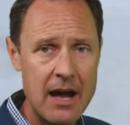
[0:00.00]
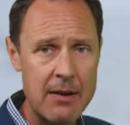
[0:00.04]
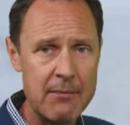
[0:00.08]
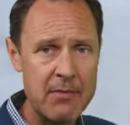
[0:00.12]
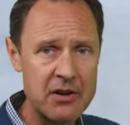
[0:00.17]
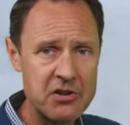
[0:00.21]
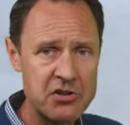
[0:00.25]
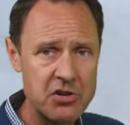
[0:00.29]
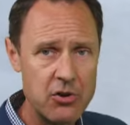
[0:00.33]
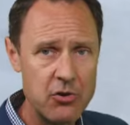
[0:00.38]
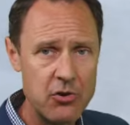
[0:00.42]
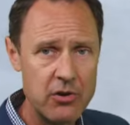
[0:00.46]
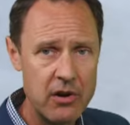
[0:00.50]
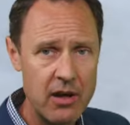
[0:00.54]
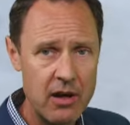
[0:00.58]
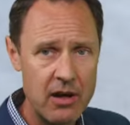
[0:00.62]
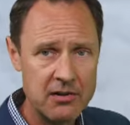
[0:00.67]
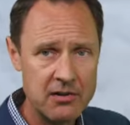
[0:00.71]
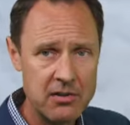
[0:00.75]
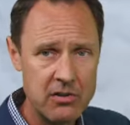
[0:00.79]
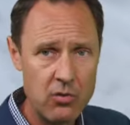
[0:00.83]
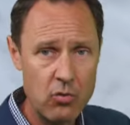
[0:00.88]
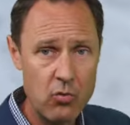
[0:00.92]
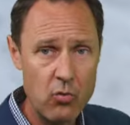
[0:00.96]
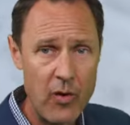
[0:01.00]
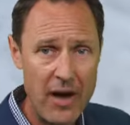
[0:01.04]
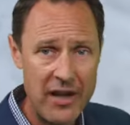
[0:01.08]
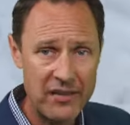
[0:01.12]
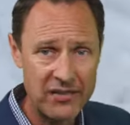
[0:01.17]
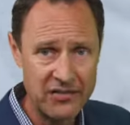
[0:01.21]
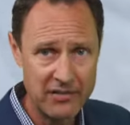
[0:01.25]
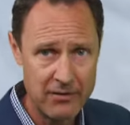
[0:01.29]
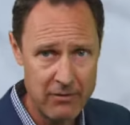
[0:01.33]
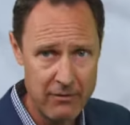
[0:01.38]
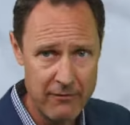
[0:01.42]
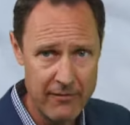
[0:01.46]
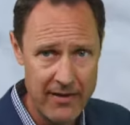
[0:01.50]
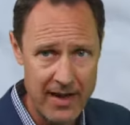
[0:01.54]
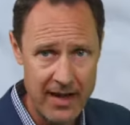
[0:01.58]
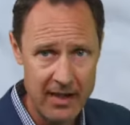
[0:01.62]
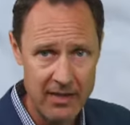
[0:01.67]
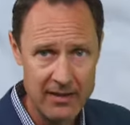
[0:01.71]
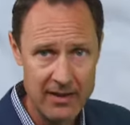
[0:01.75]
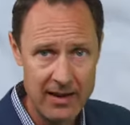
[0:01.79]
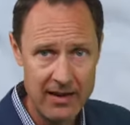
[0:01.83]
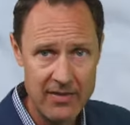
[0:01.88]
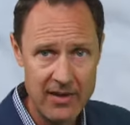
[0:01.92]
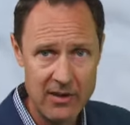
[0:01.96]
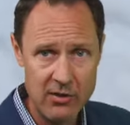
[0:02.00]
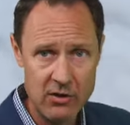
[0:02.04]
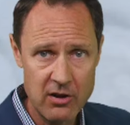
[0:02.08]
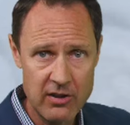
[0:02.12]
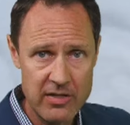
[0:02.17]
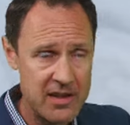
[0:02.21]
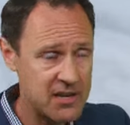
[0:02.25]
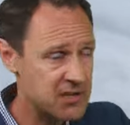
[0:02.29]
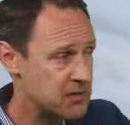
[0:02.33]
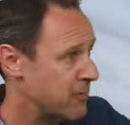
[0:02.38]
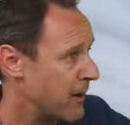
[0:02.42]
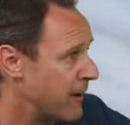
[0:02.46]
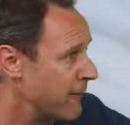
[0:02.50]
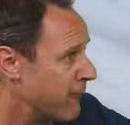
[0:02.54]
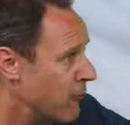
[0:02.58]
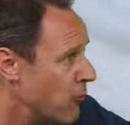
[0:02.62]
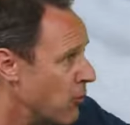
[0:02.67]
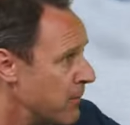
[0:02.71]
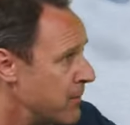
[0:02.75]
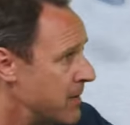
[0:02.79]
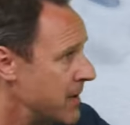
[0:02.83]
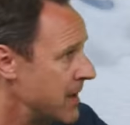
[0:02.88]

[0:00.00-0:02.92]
not much going on to the west of the valley. And then look at this, by 4